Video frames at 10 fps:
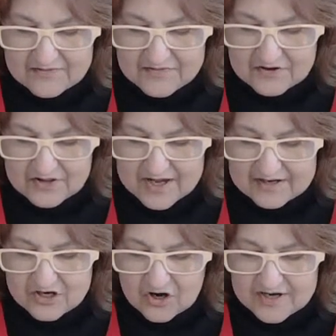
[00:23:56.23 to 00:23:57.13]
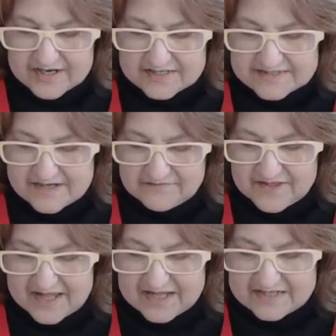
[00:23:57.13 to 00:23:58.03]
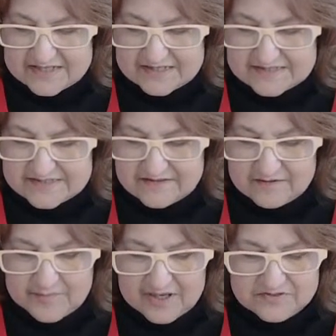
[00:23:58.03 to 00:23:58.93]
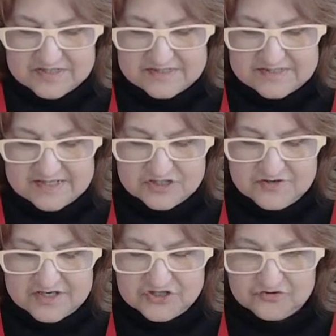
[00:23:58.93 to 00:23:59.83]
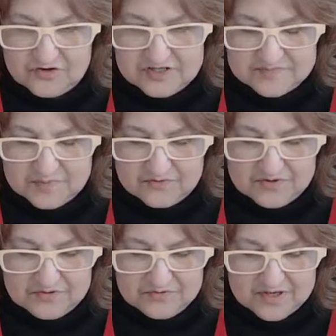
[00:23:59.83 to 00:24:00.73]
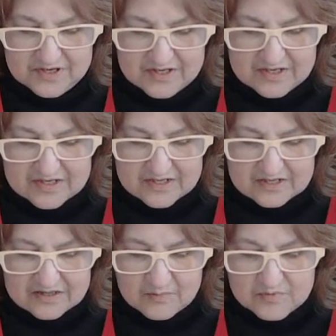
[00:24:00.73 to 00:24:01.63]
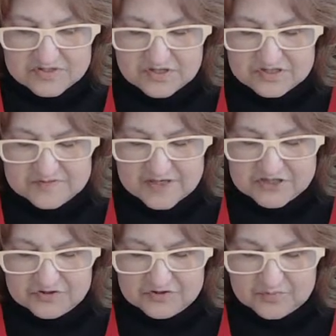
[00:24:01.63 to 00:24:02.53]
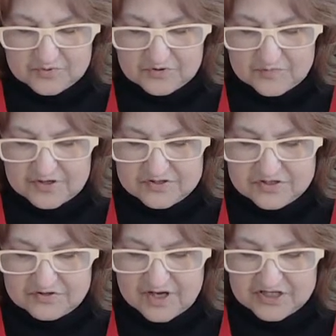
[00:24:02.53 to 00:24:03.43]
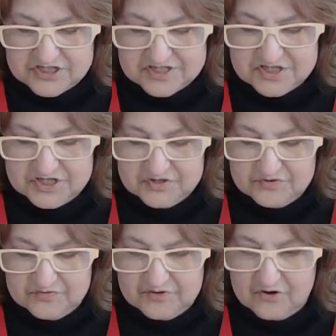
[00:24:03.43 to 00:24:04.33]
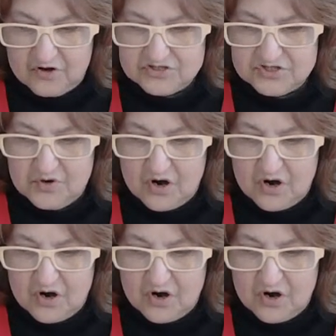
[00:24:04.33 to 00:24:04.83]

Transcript: They're like guardians of the Andes, the mountains that stretch across Peru. Llamas are special in Peru because they're not just cute, they're also